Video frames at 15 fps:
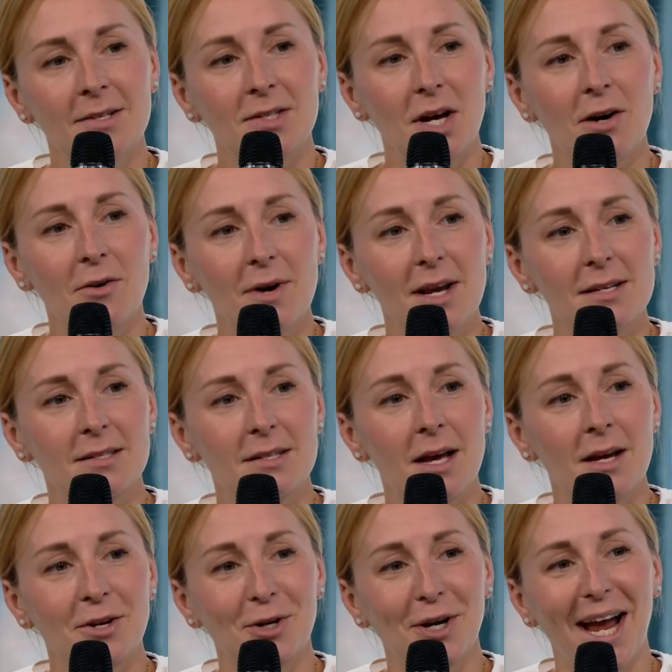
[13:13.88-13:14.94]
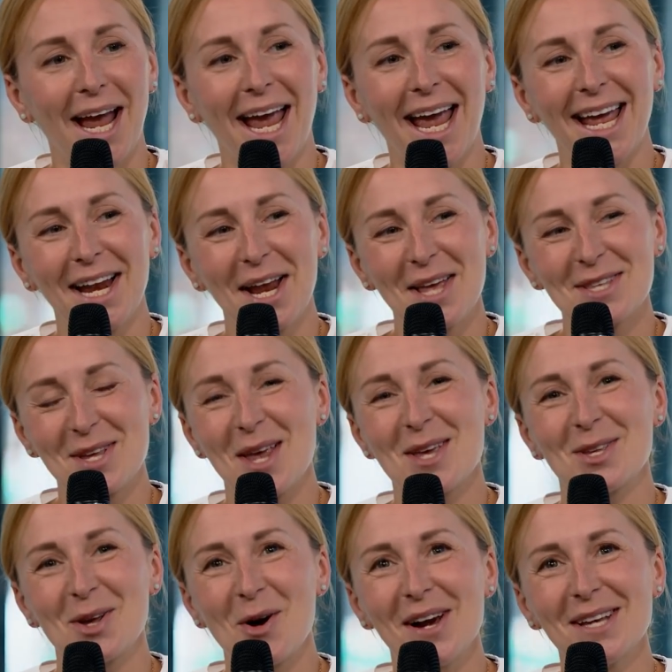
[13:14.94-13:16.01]
is always a great
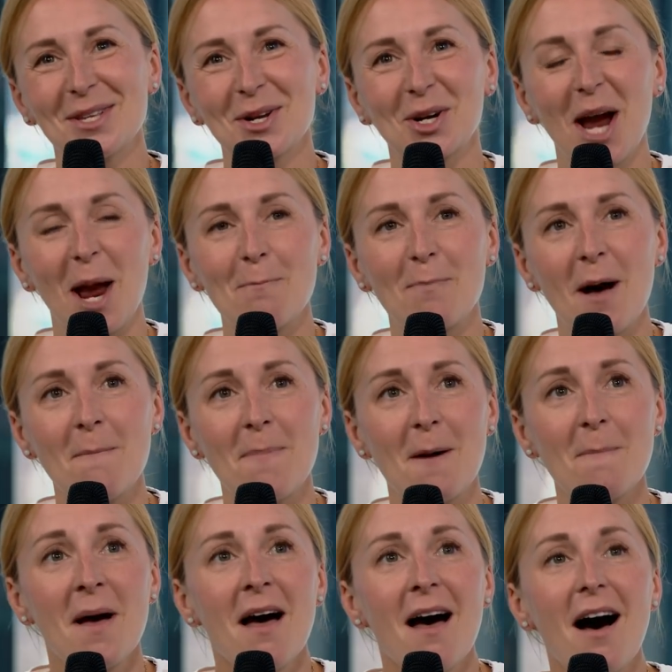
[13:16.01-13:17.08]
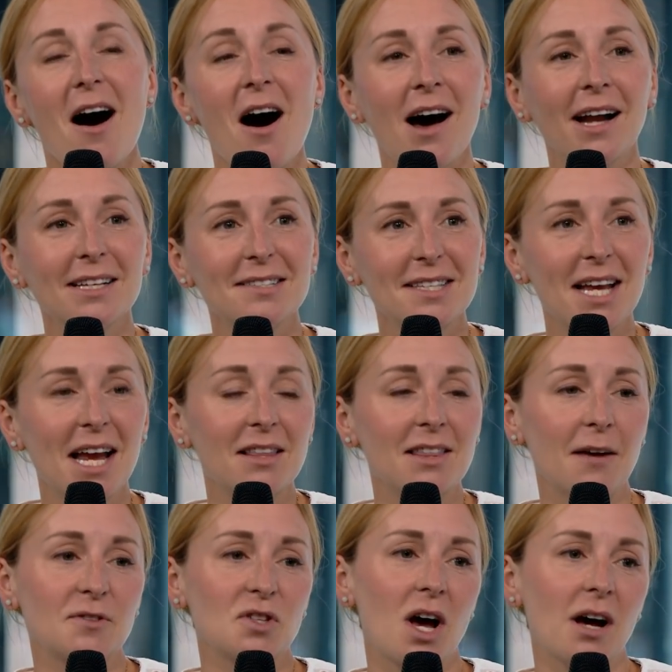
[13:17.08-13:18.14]
pump up. Honestly, I
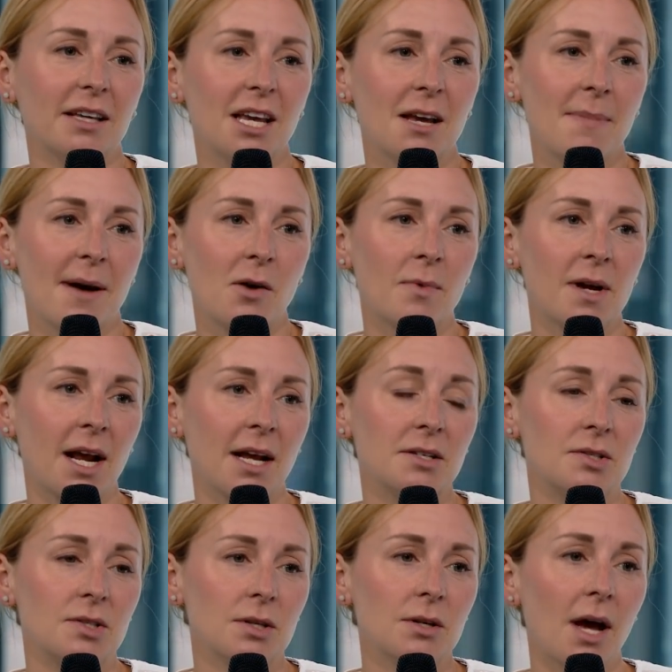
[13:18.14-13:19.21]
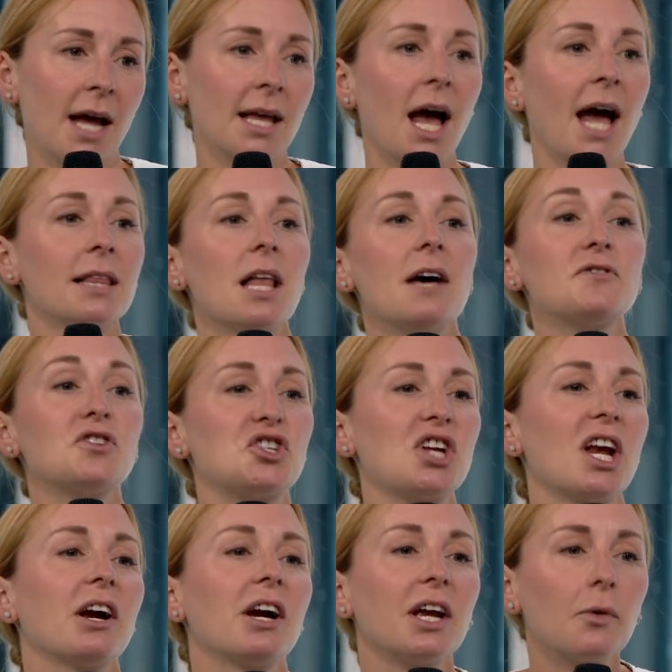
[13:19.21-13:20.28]
love talking about what I do. I love
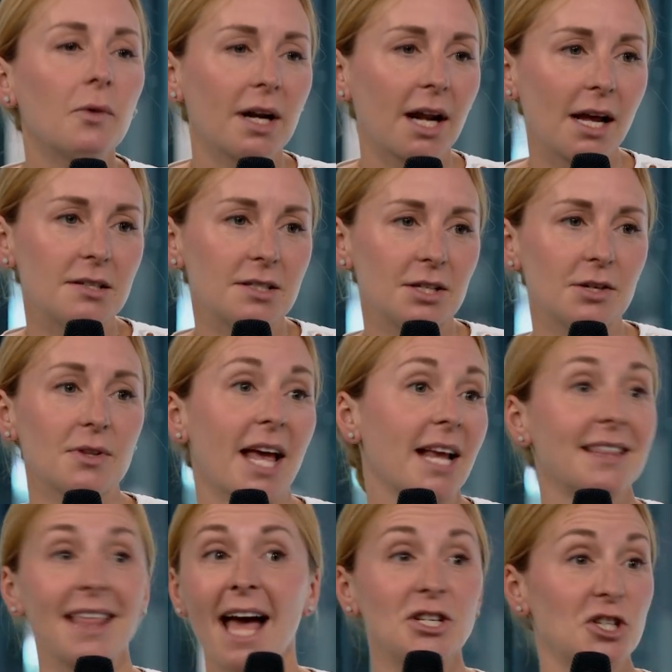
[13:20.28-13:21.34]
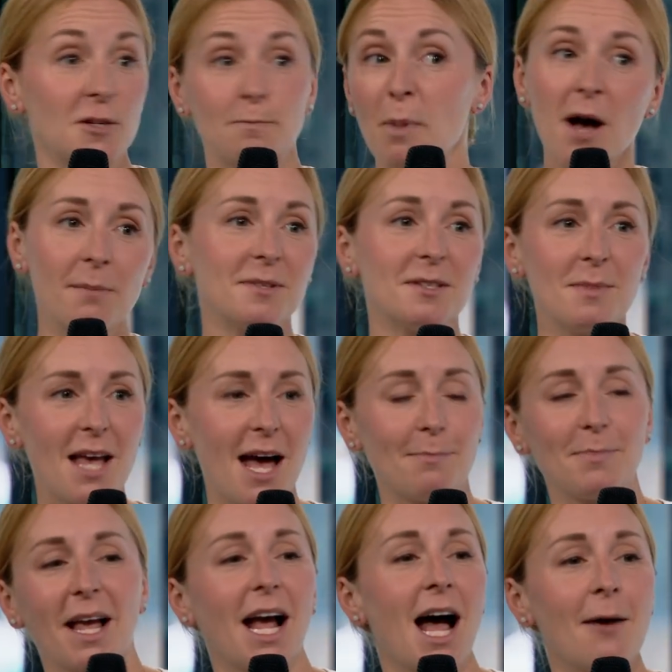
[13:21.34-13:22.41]
sharing what I do. Like that just pumps me up.
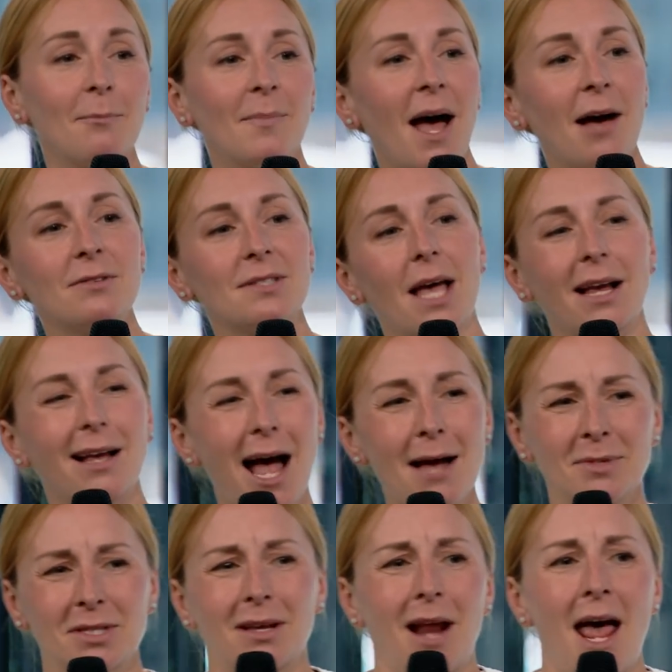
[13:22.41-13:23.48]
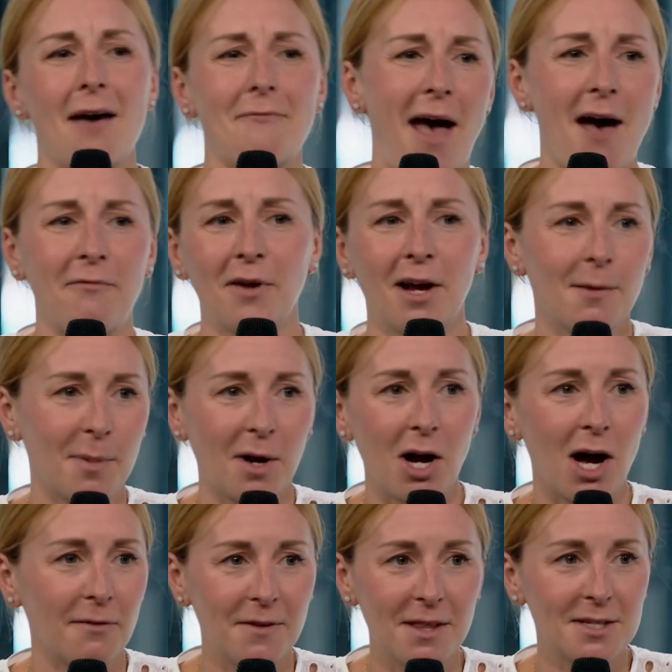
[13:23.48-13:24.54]
Like I'm just gonna have half a cup of
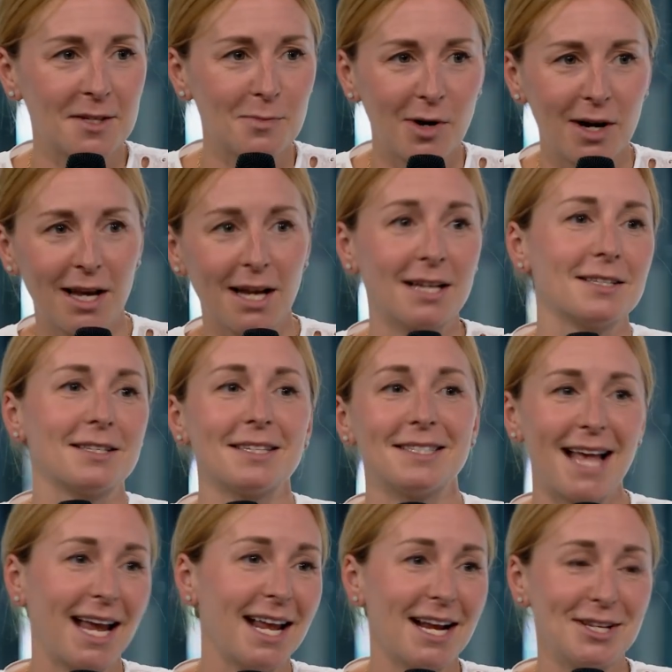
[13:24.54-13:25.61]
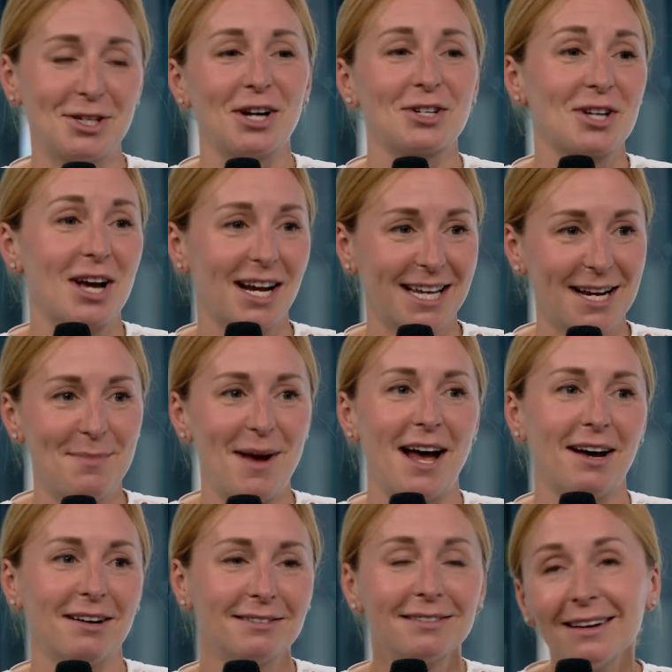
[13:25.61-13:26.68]
coffee this morning, because the second I start talking
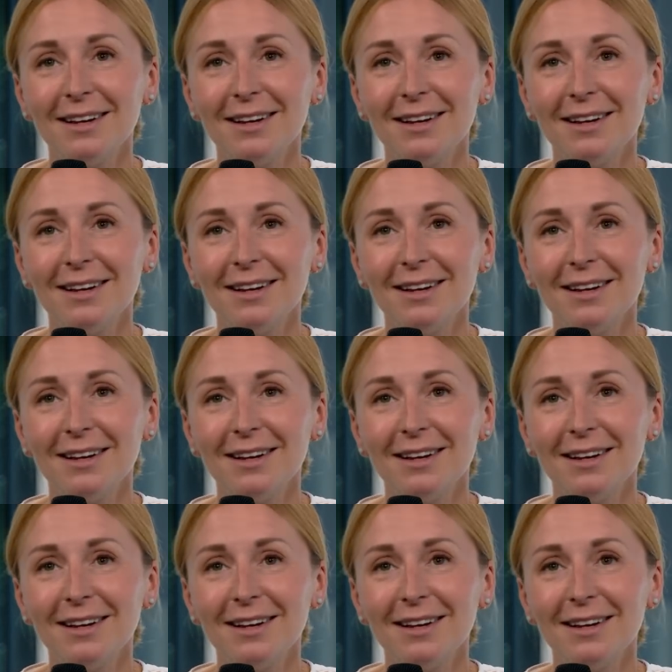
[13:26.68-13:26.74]
about